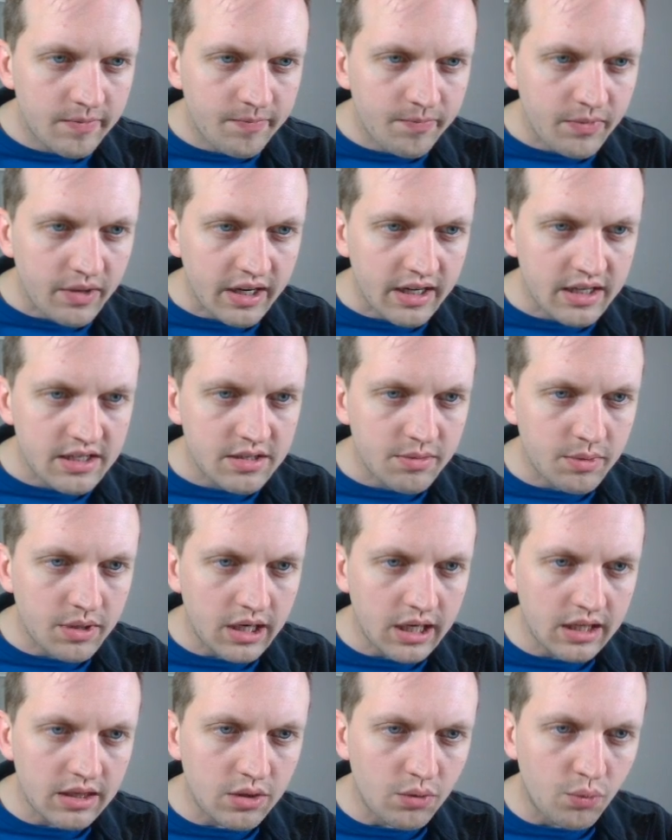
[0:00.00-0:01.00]
I guess I'm
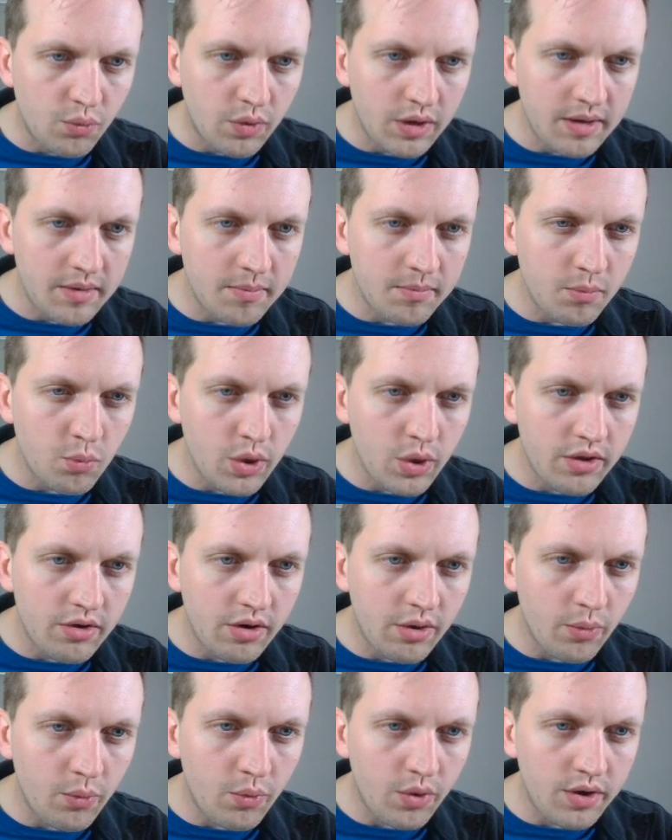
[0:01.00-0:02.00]
going to get the rim
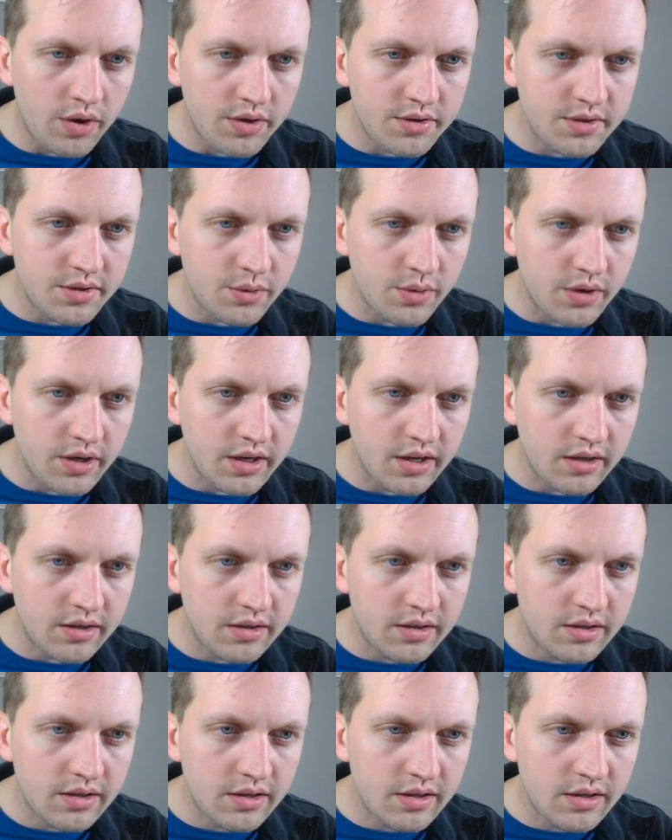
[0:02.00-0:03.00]
whether I want to or not.
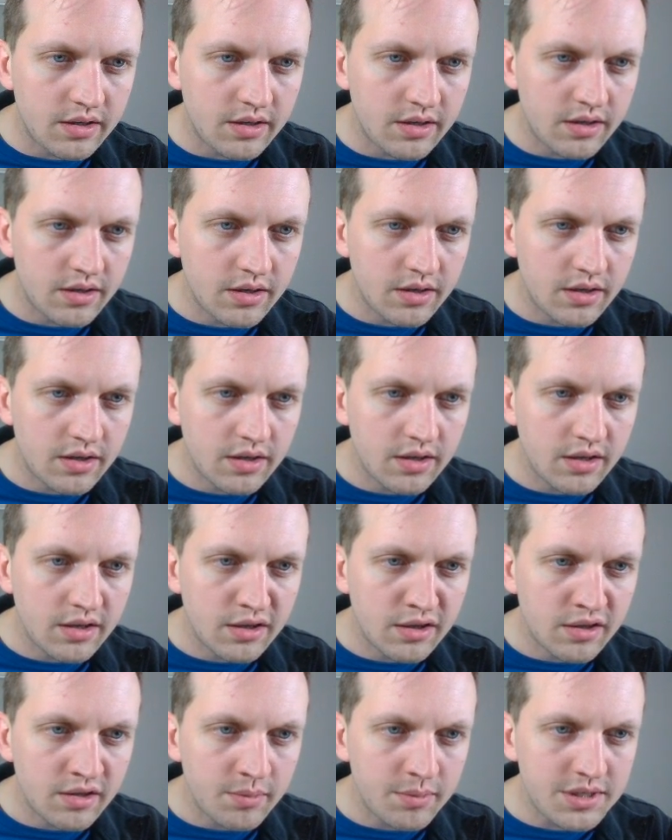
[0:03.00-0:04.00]

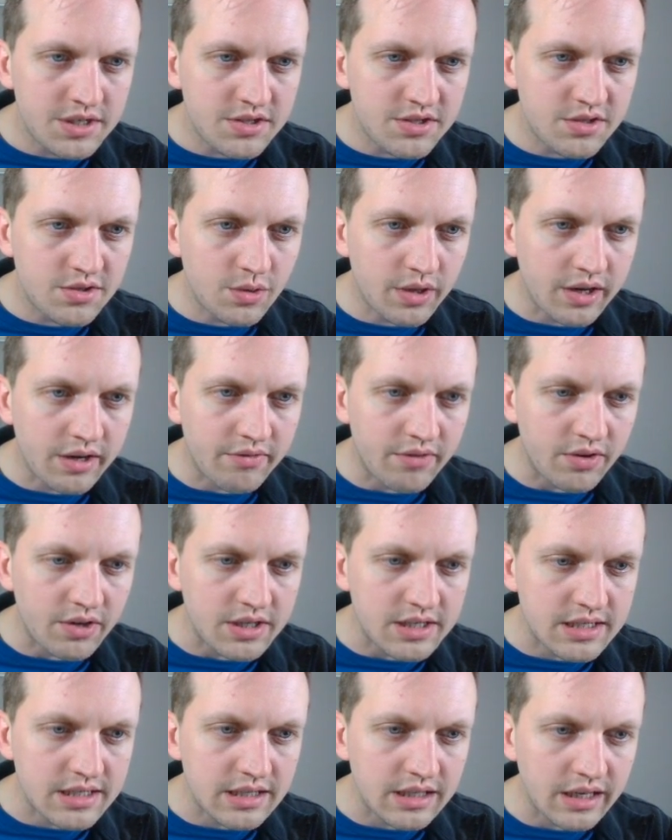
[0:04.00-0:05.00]
Let me just do like a very
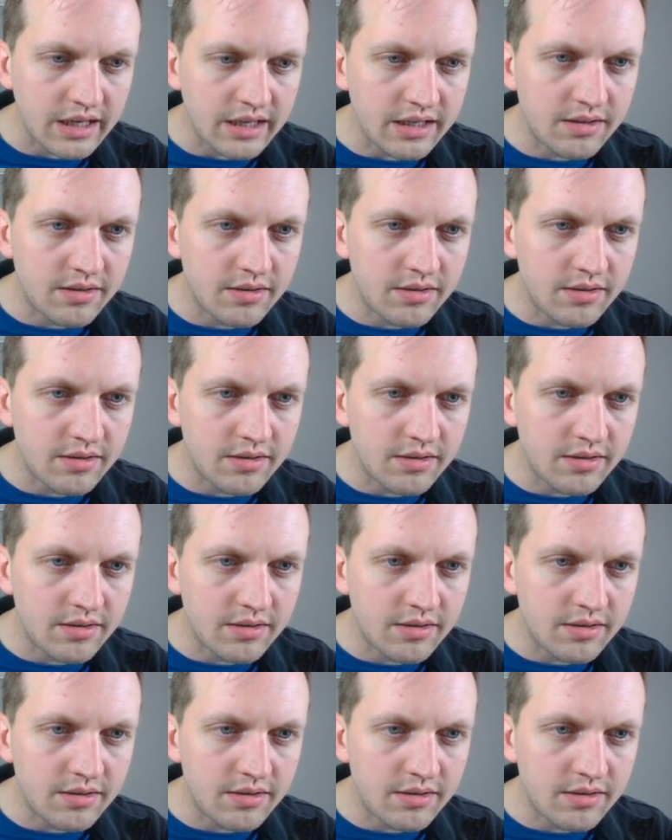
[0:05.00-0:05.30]
slight,